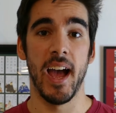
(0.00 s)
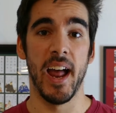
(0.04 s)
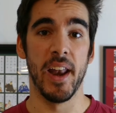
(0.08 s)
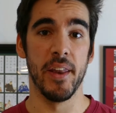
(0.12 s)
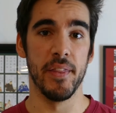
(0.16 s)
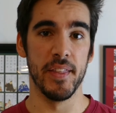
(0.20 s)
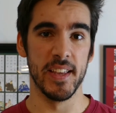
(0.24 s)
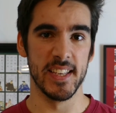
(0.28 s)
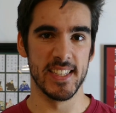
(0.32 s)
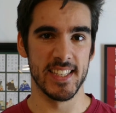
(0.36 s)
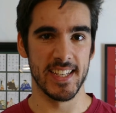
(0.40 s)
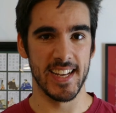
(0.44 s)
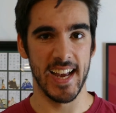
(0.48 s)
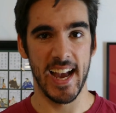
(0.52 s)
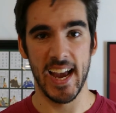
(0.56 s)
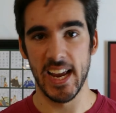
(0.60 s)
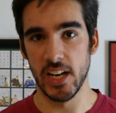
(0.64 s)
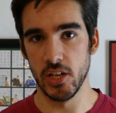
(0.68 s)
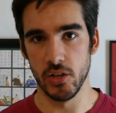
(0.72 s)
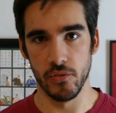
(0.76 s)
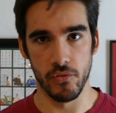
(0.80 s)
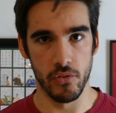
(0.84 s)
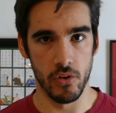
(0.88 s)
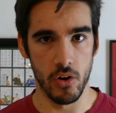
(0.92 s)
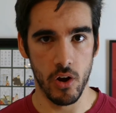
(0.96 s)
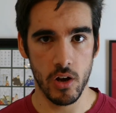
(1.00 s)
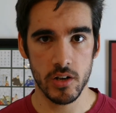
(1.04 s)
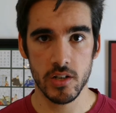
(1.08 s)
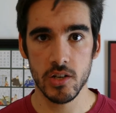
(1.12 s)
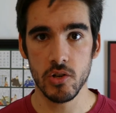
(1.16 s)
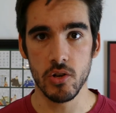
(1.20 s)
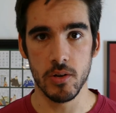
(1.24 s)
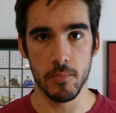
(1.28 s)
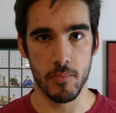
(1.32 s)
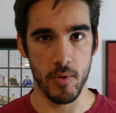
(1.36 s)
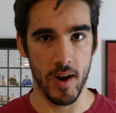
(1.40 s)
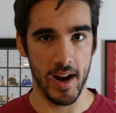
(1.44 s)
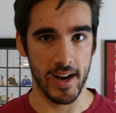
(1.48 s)
And this kind of
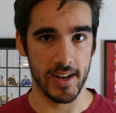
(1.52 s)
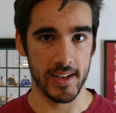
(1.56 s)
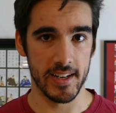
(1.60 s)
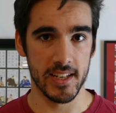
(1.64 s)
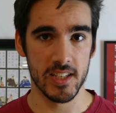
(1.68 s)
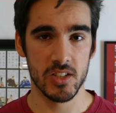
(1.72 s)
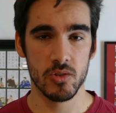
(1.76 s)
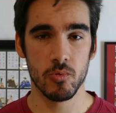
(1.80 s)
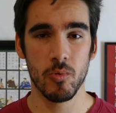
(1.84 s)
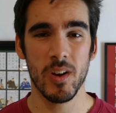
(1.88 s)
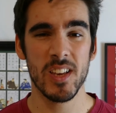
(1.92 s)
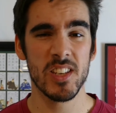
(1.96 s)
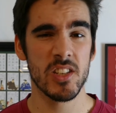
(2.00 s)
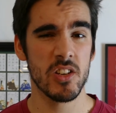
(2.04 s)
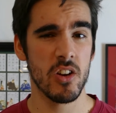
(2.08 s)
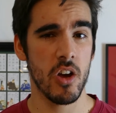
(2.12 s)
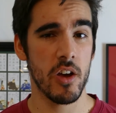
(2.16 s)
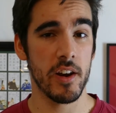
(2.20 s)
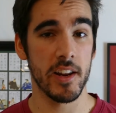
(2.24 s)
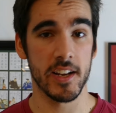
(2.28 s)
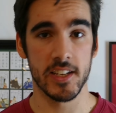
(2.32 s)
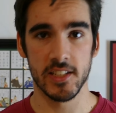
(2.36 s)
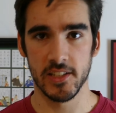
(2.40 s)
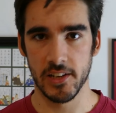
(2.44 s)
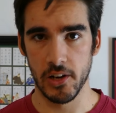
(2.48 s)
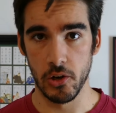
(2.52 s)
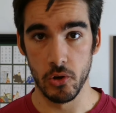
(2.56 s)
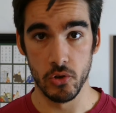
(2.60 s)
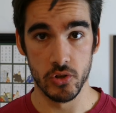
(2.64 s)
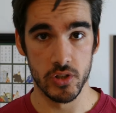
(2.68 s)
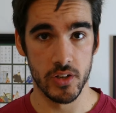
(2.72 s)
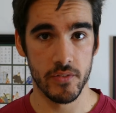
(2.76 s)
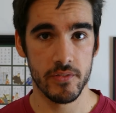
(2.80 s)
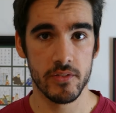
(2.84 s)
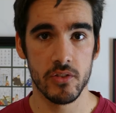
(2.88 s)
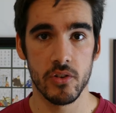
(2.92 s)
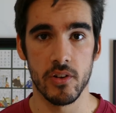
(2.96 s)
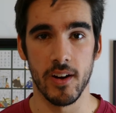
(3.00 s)
lottery practice was not
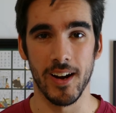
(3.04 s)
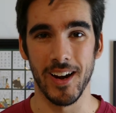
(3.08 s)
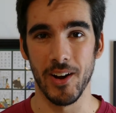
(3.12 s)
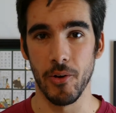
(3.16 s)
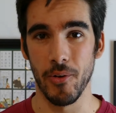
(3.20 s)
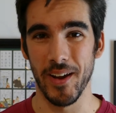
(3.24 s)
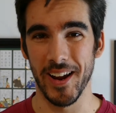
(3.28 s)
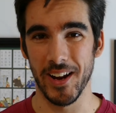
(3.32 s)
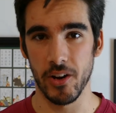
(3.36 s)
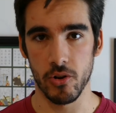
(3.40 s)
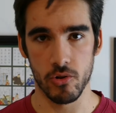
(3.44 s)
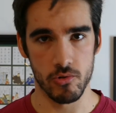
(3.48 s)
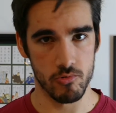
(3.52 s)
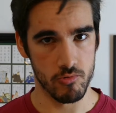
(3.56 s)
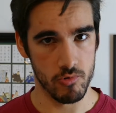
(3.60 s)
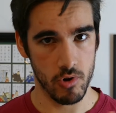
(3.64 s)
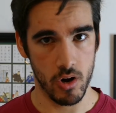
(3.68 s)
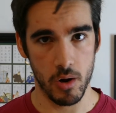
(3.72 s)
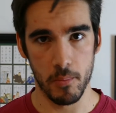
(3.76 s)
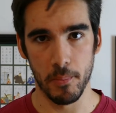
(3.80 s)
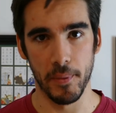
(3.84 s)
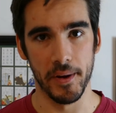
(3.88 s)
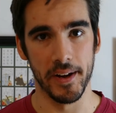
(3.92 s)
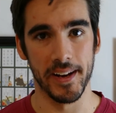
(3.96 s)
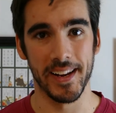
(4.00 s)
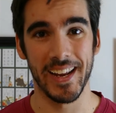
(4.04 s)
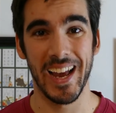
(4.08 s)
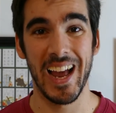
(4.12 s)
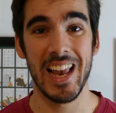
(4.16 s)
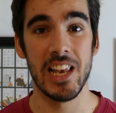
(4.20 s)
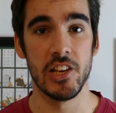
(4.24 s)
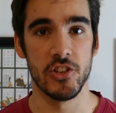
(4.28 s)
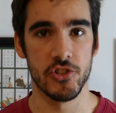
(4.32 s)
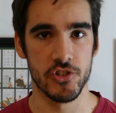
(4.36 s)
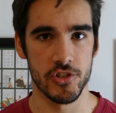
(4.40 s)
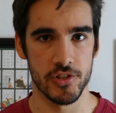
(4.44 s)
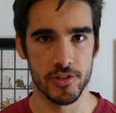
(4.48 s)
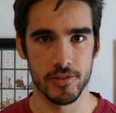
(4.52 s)
exclusive to the Greco-Roman
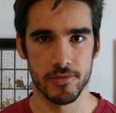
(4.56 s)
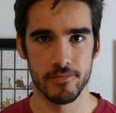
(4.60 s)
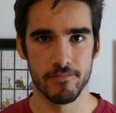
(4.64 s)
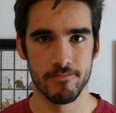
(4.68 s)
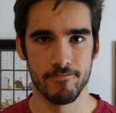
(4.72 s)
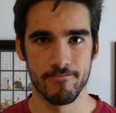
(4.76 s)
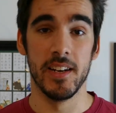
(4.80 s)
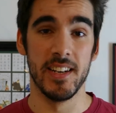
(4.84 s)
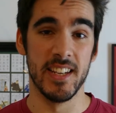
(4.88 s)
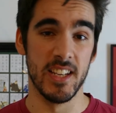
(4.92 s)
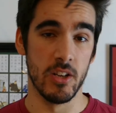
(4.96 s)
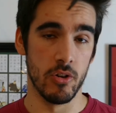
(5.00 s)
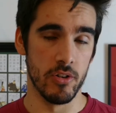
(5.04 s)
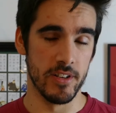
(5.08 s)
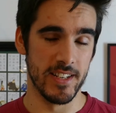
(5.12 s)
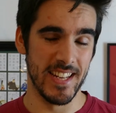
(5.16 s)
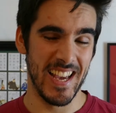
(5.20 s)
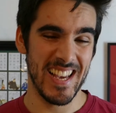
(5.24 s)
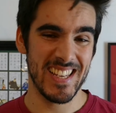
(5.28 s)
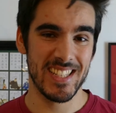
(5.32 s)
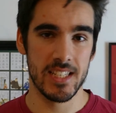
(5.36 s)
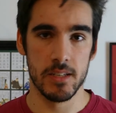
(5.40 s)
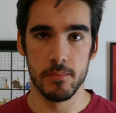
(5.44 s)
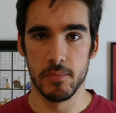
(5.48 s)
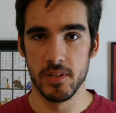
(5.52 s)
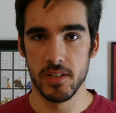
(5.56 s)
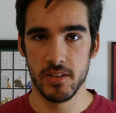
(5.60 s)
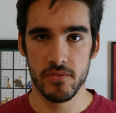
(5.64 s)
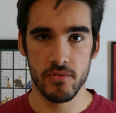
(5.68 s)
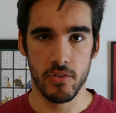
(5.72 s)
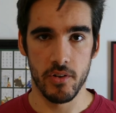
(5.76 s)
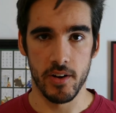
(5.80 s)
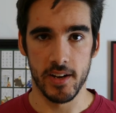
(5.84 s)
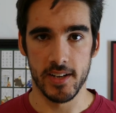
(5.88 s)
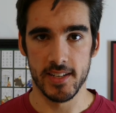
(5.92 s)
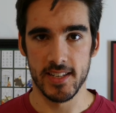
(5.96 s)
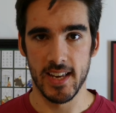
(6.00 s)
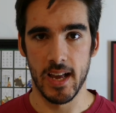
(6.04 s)
culture. The Old Testament, for
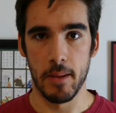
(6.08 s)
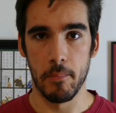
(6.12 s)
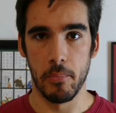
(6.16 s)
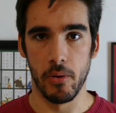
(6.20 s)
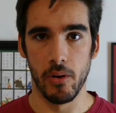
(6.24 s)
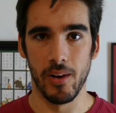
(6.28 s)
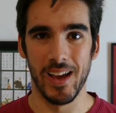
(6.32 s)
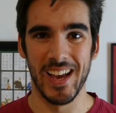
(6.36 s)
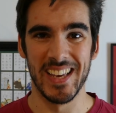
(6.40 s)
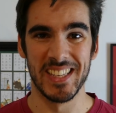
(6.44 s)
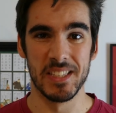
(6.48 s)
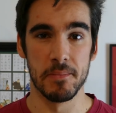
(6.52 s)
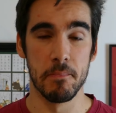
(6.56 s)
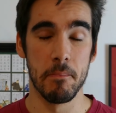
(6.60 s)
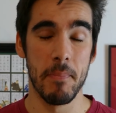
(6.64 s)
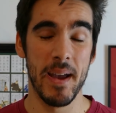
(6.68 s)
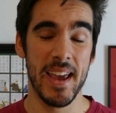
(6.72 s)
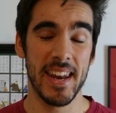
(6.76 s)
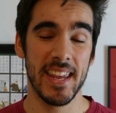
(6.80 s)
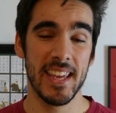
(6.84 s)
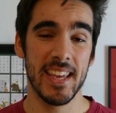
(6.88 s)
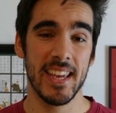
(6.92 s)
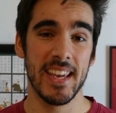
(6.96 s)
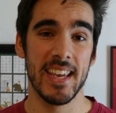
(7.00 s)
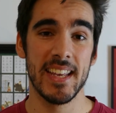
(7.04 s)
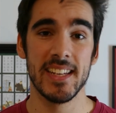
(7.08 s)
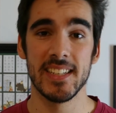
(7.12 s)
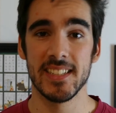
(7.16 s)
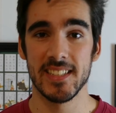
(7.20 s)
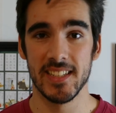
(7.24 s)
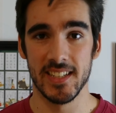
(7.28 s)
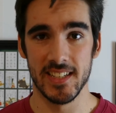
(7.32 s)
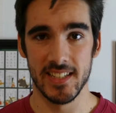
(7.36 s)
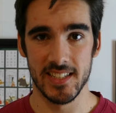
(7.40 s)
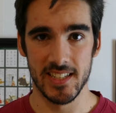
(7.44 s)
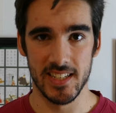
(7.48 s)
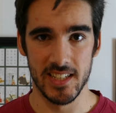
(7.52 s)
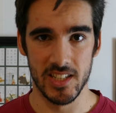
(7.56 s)
example, has many
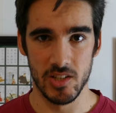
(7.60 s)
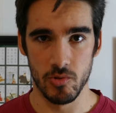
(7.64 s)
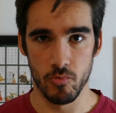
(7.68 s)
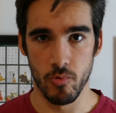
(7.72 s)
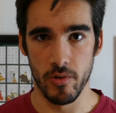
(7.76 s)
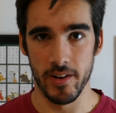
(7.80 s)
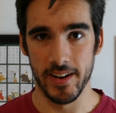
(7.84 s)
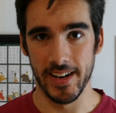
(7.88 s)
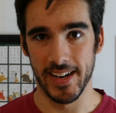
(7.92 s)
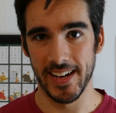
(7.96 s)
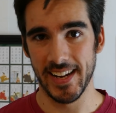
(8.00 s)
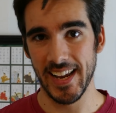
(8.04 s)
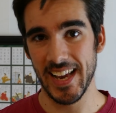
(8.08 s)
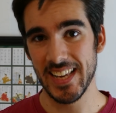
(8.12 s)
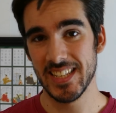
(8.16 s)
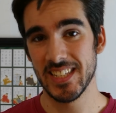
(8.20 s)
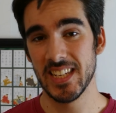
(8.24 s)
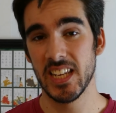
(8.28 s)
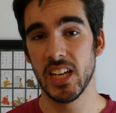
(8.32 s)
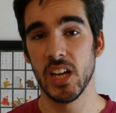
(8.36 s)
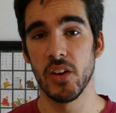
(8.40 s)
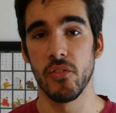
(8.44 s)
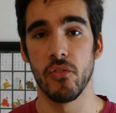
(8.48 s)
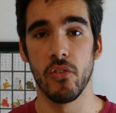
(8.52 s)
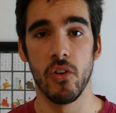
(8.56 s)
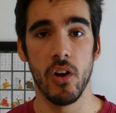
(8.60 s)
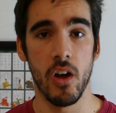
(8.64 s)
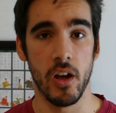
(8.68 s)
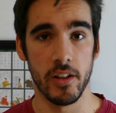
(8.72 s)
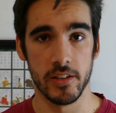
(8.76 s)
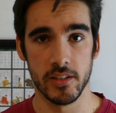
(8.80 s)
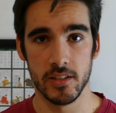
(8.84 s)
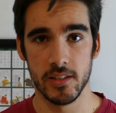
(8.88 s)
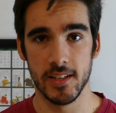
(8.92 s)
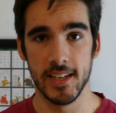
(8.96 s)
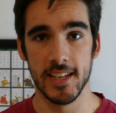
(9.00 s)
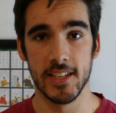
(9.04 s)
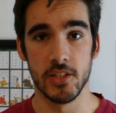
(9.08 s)
instances where the casting of
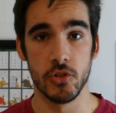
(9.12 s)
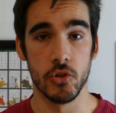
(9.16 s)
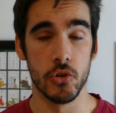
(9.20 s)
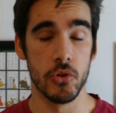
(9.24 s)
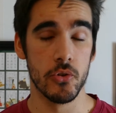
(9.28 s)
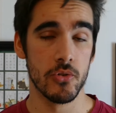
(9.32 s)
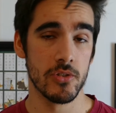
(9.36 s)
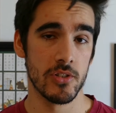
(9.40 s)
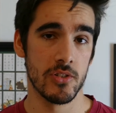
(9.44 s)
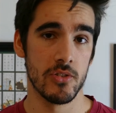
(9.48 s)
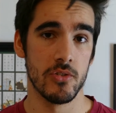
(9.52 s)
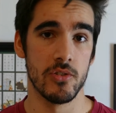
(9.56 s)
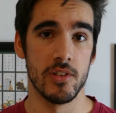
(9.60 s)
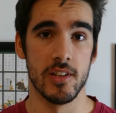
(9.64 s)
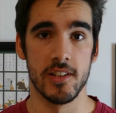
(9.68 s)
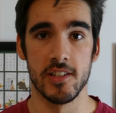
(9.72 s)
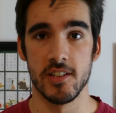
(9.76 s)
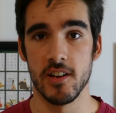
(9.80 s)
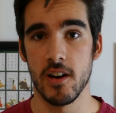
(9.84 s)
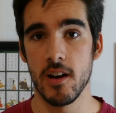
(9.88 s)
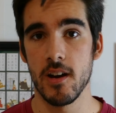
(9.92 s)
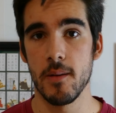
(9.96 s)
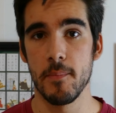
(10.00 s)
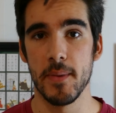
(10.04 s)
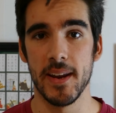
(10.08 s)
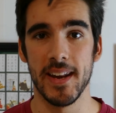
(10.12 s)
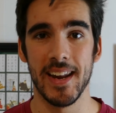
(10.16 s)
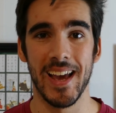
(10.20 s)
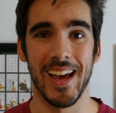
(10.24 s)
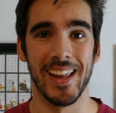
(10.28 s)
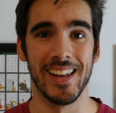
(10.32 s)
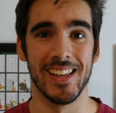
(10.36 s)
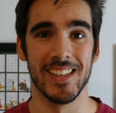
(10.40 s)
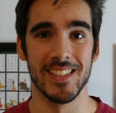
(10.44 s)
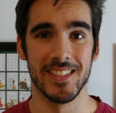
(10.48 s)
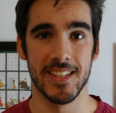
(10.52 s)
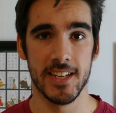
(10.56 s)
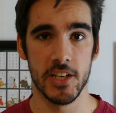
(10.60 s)
lots is used to determine a
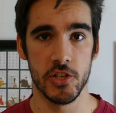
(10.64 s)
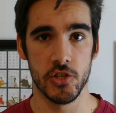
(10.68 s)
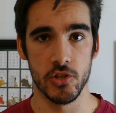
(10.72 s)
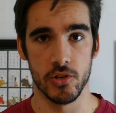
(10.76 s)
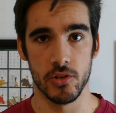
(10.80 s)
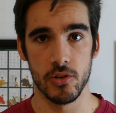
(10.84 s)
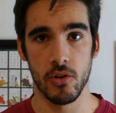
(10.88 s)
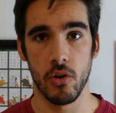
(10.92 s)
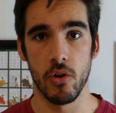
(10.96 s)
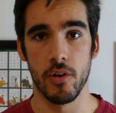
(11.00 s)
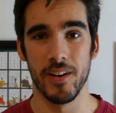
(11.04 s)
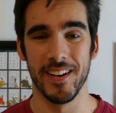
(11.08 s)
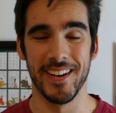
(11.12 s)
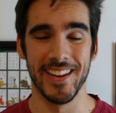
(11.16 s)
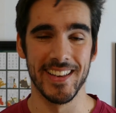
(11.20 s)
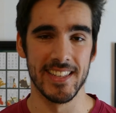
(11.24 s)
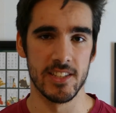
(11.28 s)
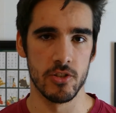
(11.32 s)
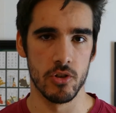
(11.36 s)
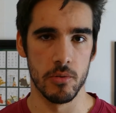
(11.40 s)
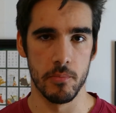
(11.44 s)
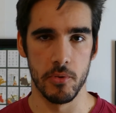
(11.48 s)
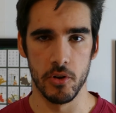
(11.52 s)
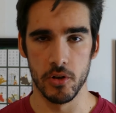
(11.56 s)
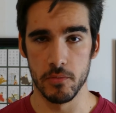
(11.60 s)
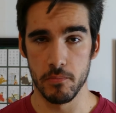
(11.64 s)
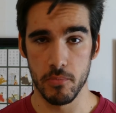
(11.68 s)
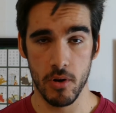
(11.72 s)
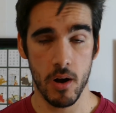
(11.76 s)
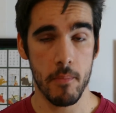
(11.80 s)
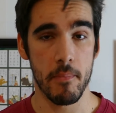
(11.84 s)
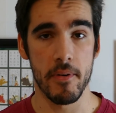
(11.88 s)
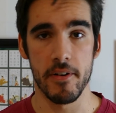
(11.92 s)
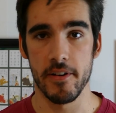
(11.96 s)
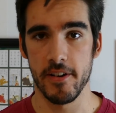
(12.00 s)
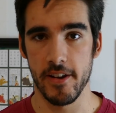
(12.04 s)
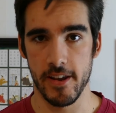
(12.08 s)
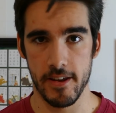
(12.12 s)
decision or distribute
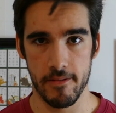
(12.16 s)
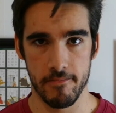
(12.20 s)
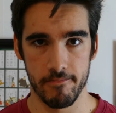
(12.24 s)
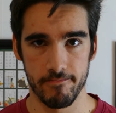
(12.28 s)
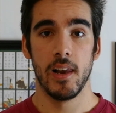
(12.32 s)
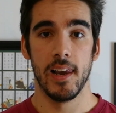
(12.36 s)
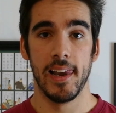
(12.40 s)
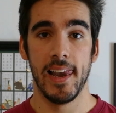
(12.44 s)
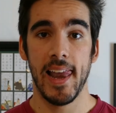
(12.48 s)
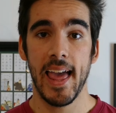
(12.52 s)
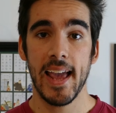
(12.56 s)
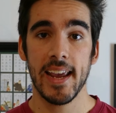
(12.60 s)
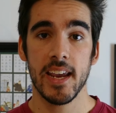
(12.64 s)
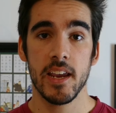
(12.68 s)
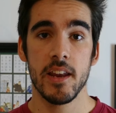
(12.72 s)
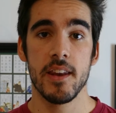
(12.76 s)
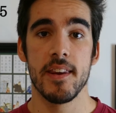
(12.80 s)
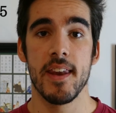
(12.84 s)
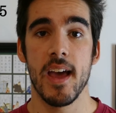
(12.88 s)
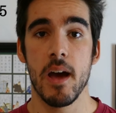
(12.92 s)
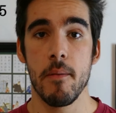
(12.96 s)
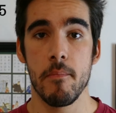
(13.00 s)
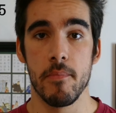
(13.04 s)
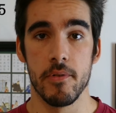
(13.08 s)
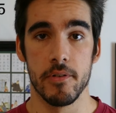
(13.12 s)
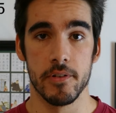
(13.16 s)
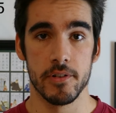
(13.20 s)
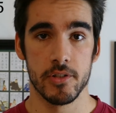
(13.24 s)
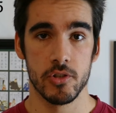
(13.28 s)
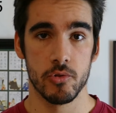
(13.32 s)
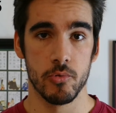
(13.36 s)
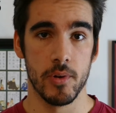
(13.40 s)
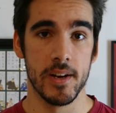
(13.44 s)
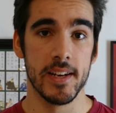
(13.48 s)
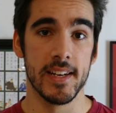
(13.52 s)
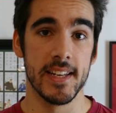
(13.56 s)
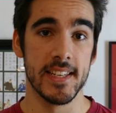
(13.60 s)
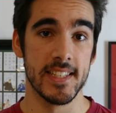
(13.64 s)
property, like in Numbers
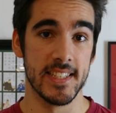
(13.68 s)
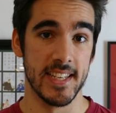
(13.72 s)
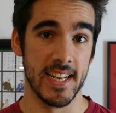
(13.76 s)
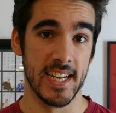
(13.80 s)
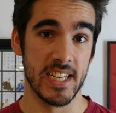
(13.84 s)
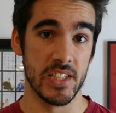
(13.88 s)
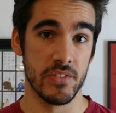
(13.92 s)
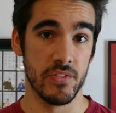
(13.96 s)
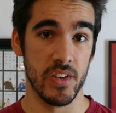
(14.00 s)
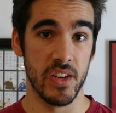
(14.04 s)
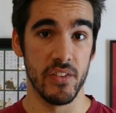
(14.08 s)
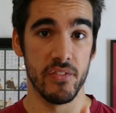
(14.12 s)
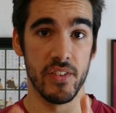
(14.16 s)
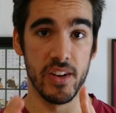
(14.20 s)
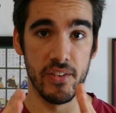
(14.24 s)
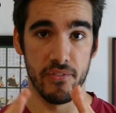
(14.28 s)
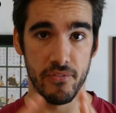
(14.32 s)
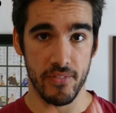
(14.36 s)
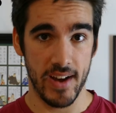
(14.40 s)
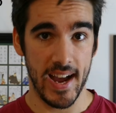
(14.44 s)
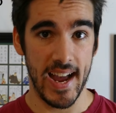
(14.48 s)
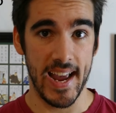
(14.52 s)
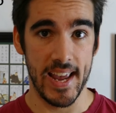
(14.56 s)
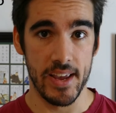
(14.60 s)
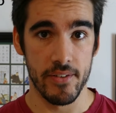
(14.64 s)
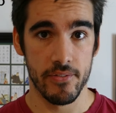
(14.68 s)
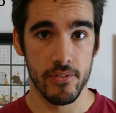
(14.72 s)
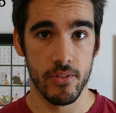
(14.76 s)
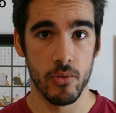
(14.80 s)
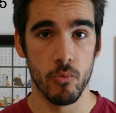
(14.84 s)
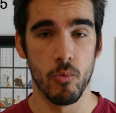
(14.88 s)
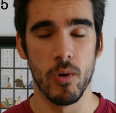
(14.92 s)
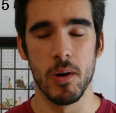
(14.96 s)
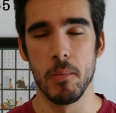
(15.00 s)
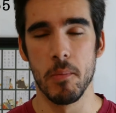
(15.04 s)
26:55, where